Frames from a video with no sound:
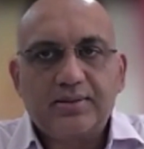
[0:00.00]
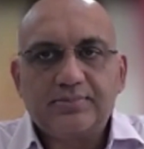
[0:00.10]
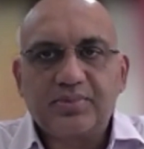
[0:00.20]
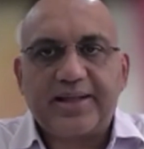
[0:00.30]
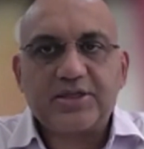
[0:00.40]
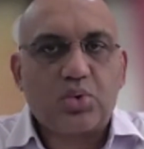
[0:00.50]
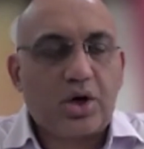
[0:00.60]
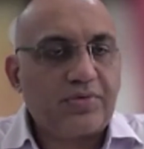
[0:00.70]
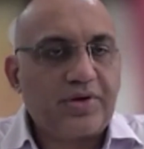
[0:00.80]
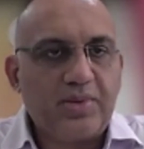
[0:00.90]
That's what
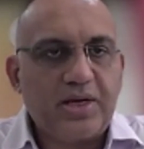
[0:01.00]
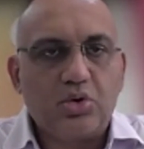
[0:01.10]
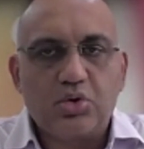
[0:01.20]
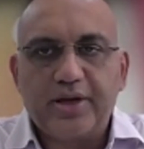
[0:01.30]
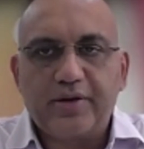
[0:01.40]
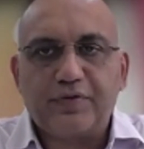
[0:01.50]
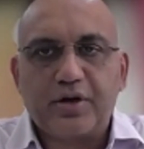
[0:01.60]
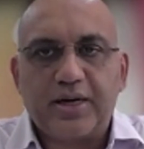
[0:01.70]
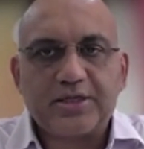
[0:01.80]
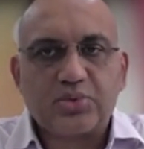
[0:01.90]
we've been doing for
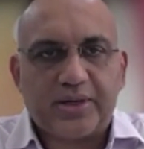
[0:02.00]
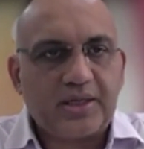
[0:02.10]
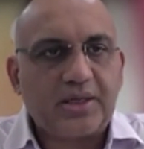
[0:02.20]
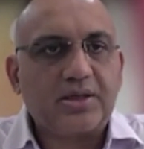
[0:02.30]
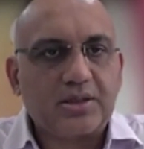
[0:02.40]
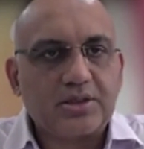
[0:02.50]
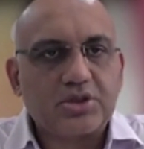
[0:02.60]
last 20 years.